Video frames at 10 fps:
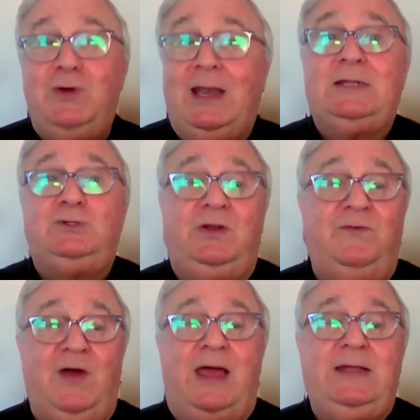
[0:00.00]
So I'd like to
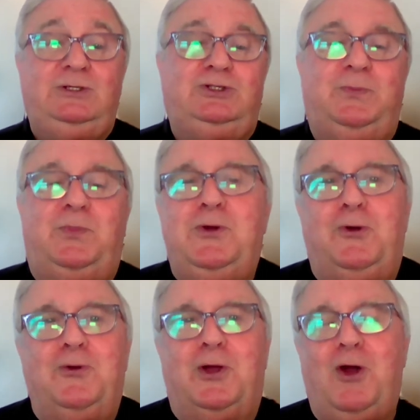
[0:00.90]
invite you to
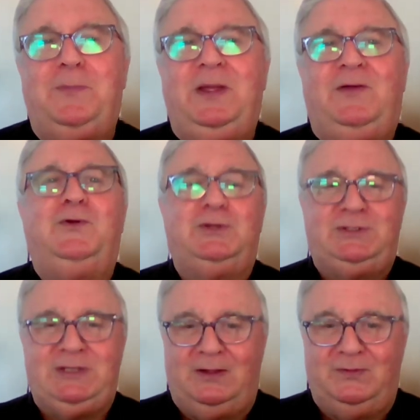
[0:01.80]
pre-order a copy for
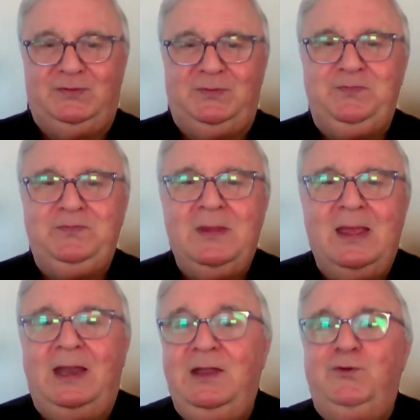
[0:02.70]
yourself.
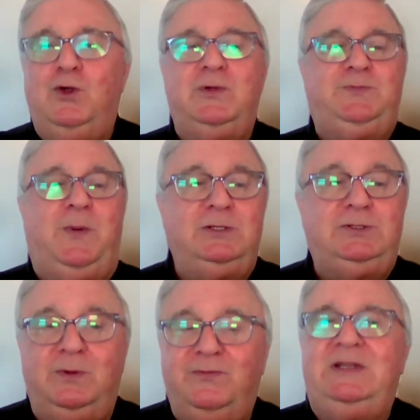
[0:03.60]
And if you're
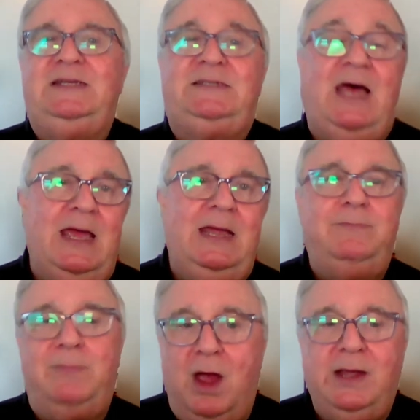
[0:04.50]
responsible for
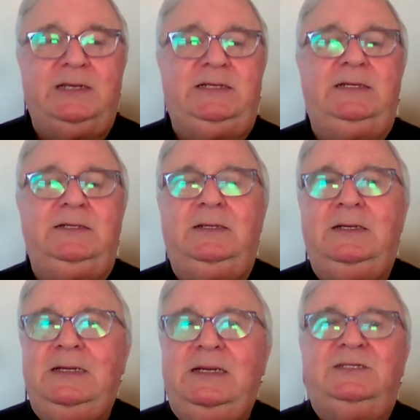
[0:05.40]
design, marketing,
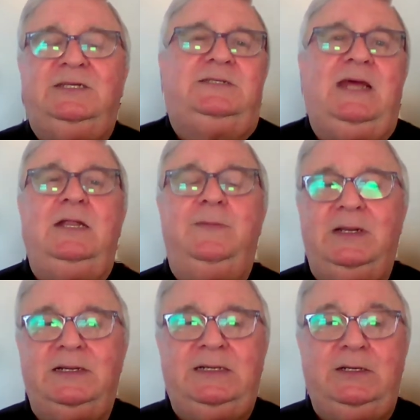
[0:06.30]

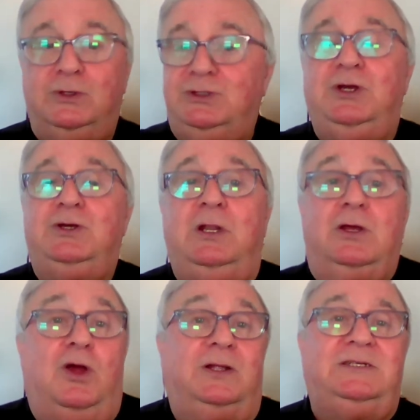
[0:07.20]
sustainability, or
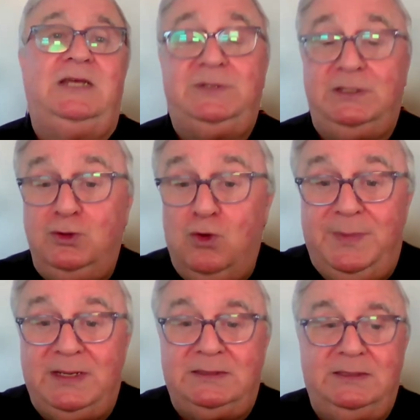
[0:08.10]
circular concepts in
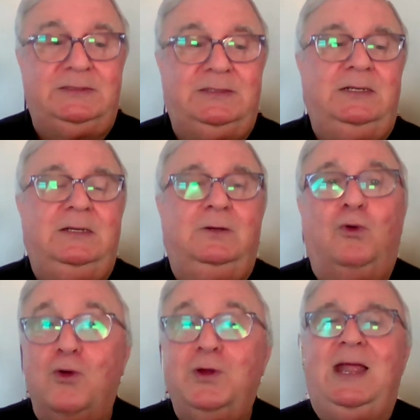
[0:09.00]
your business
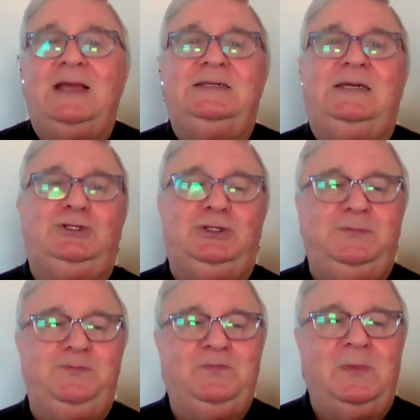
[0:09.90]
or
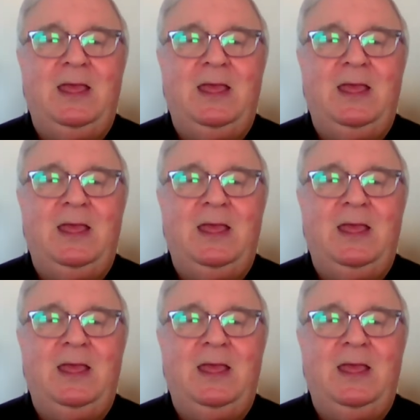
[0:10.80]
organization,